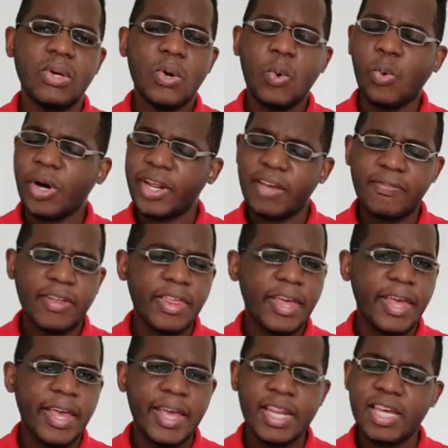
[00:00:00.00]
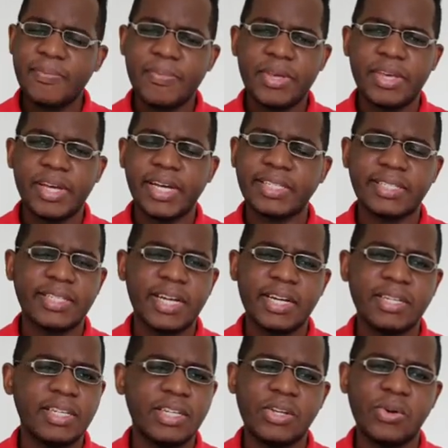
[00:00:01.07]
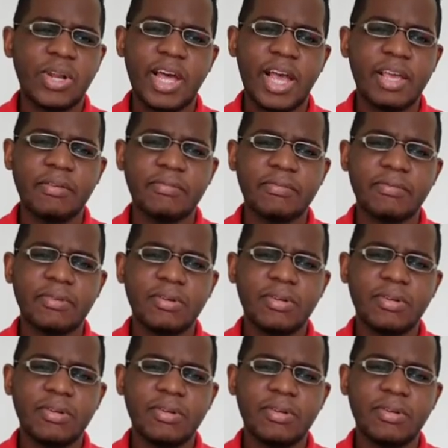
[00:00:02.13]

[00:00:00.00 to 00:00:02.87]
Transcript: Whatever the enemy has done in your life